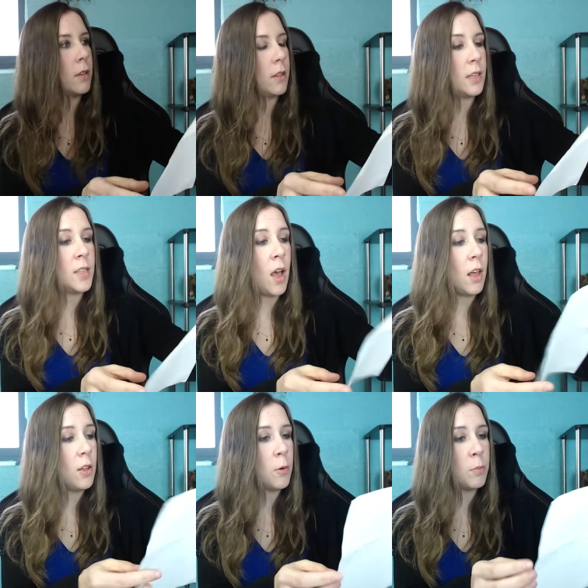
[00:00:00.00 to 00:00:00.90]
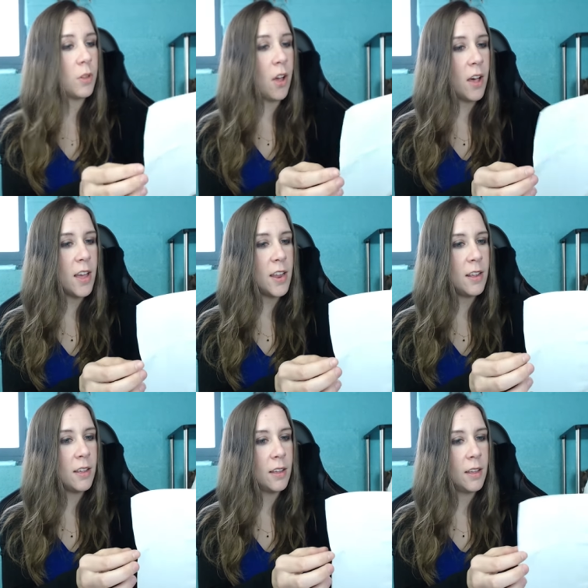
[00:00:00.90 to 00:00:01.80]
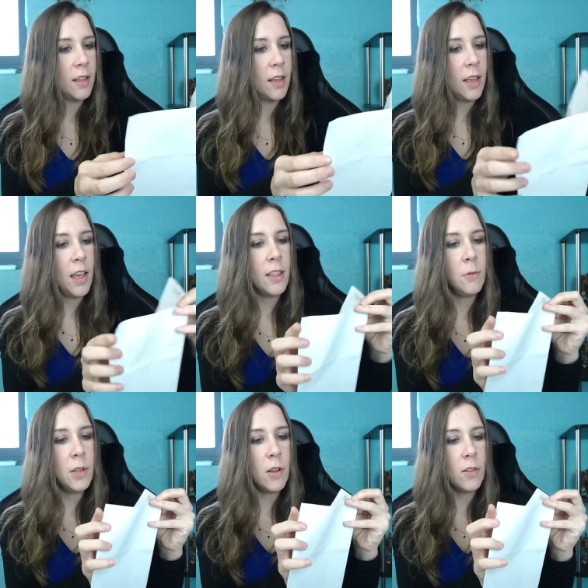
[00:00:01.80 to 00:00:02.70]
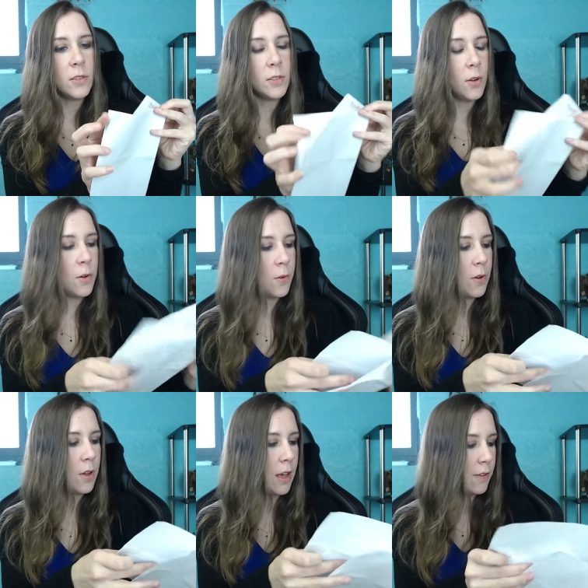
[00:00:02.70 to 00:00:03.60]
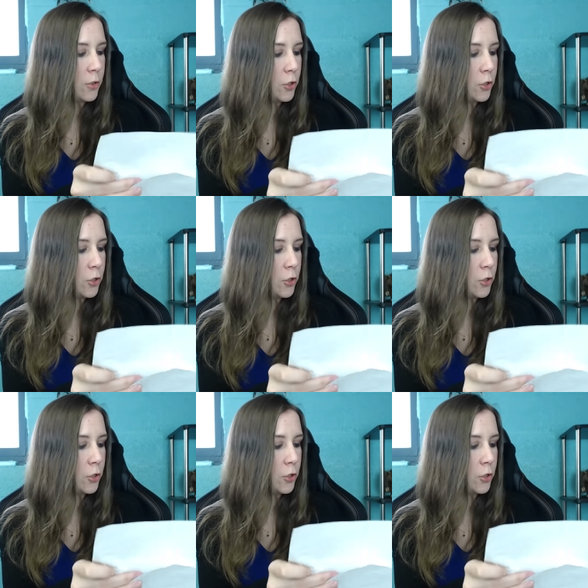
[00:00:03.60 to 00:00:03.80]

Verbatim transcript: That's Hollow Blood. And then we also have